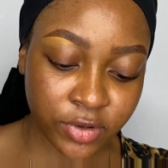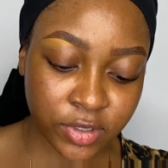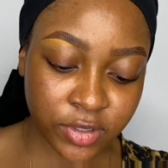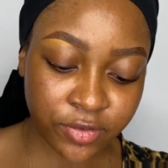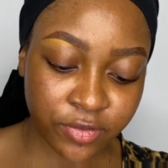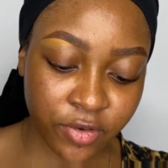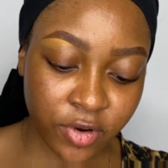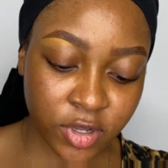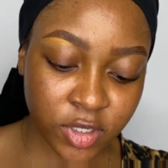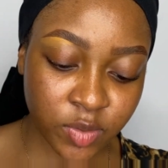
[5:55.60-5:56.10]

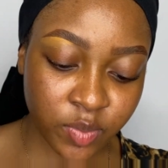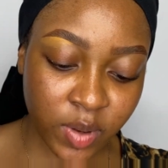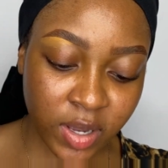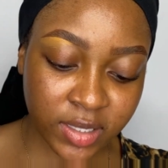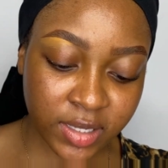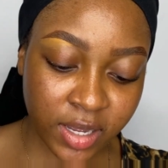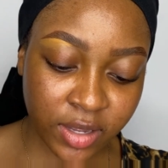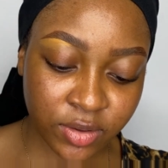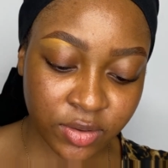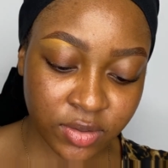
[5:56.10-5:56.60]
Front part
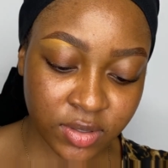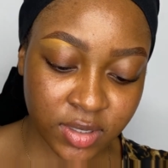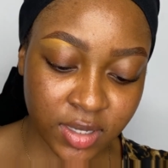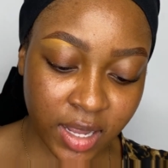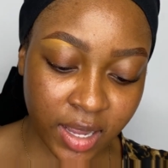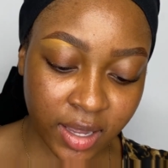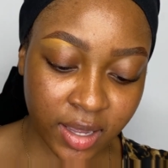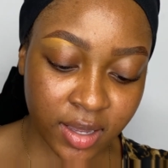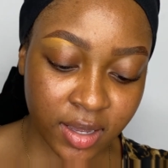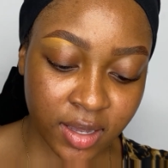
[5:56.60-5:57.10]
I use
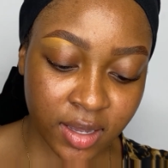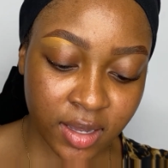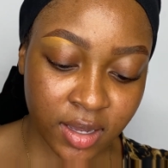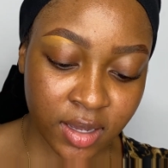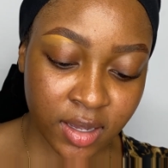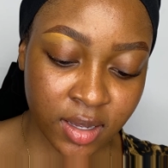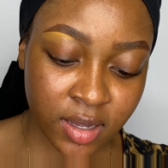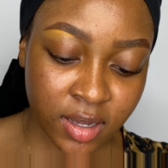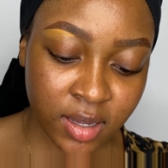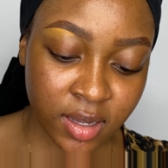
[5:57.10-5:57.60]
like
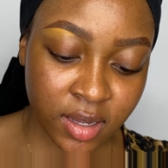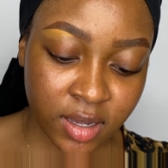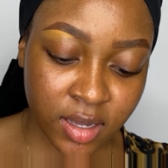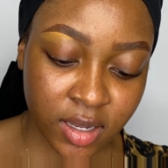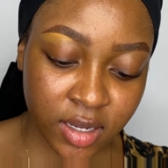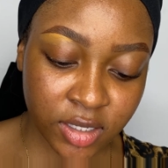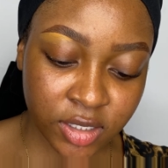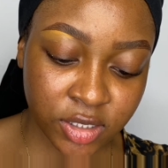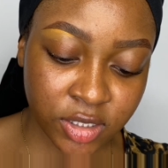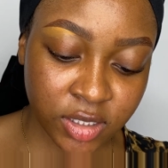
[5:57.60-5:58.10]

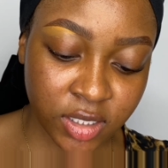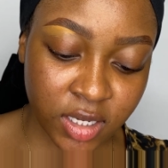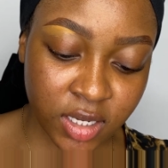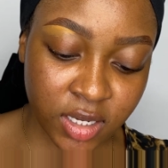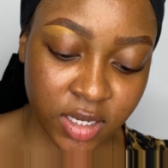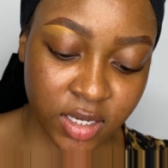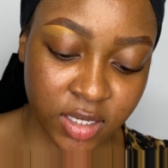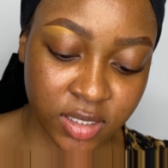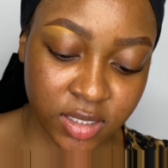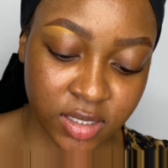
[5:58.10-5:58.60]
a
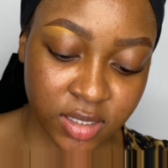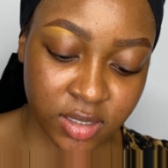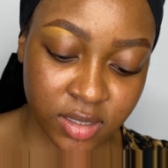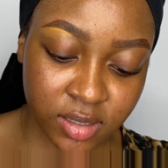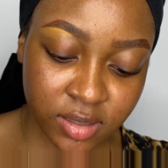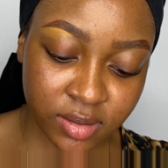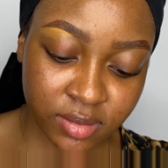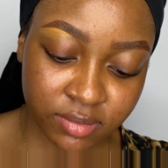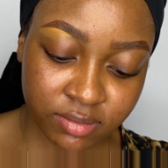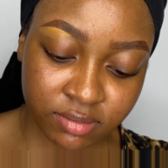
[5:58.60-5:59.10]
shade
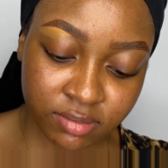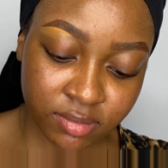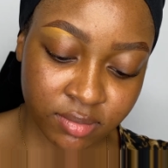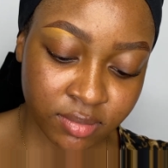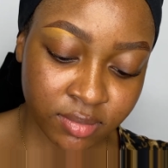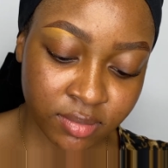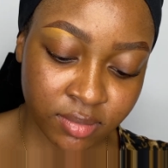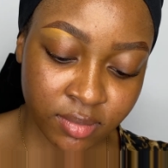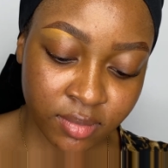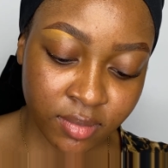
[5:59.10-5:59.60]

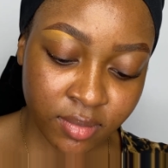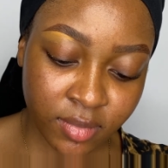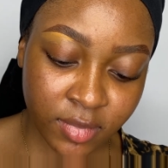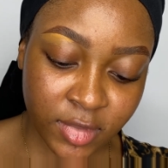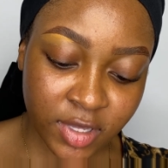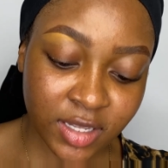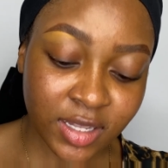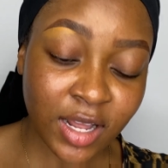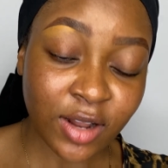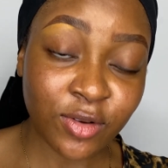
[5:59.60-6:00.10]

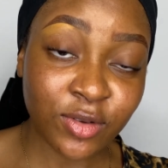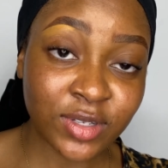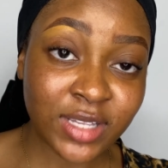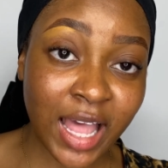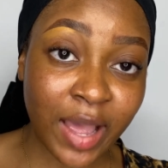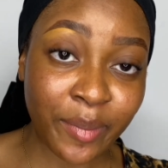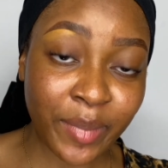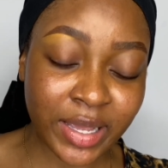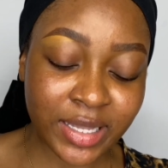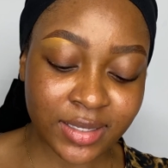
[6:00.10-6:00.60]
that looks
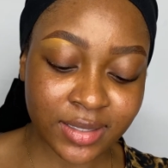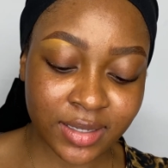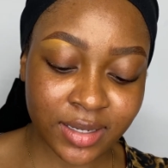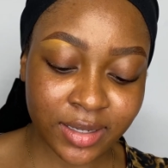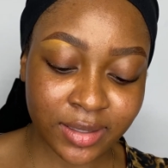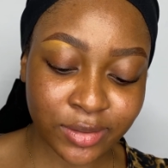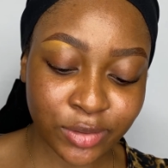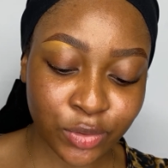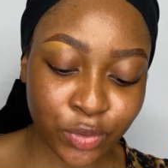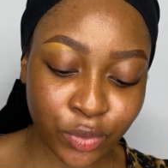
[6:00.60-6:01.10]
like my
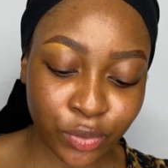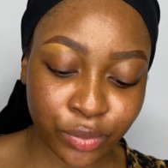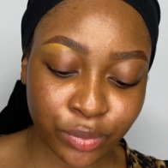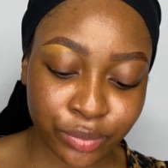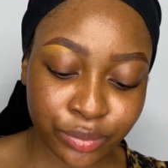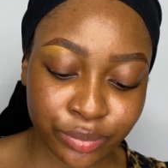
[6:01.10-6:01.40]
skin tone.